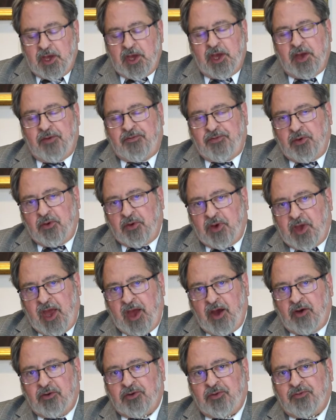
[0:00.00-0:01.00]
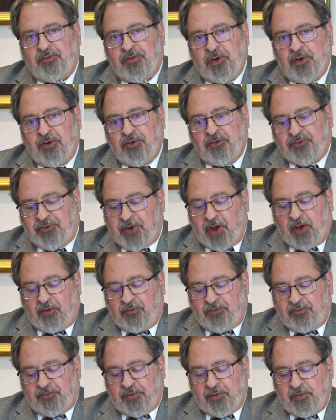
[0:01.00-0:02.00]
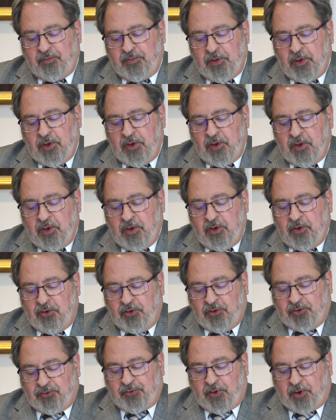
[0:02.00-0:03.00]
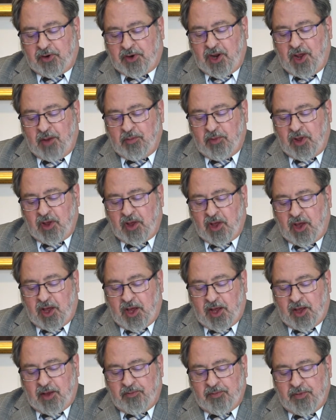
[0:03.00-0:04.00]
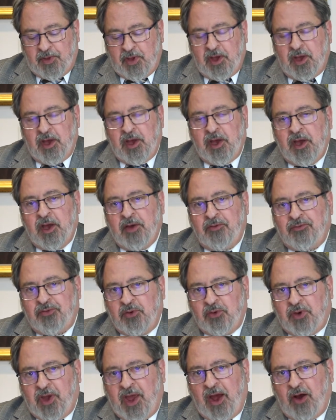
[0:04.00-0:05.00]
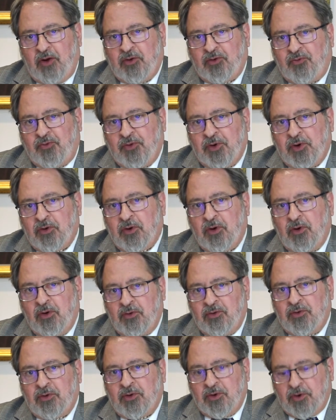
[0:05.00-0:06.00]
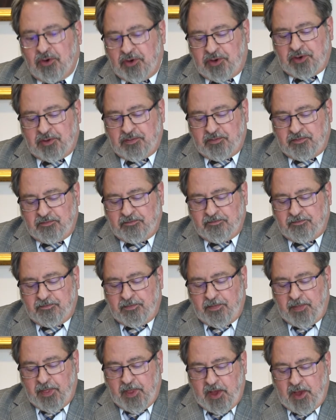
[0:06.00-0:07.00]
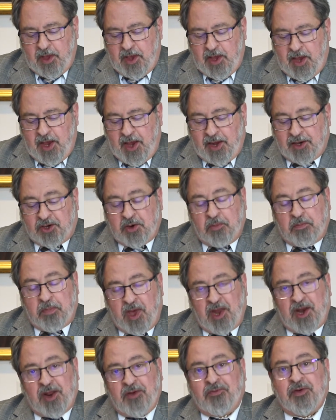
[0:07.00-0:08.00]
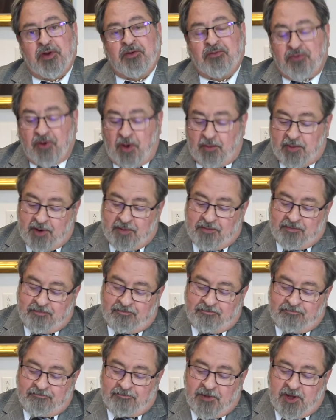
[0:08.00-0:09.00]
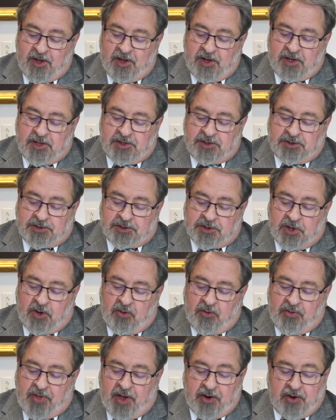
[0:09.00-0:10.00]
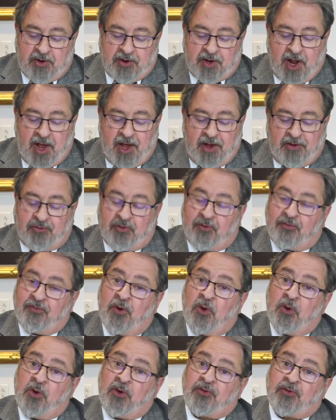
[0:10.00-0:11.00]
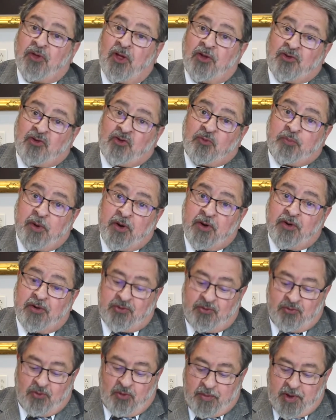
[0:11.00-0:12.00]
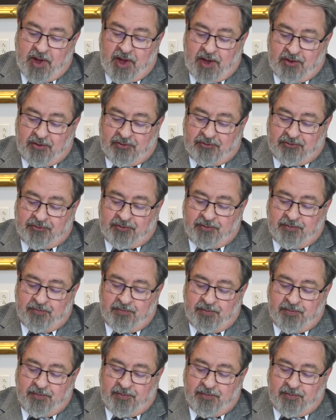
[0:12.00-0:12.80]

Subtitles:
if you count for yourself, Usvartem Lacha, if you count for your own good and to benefit from it, so that your days are focused on spiritual matters,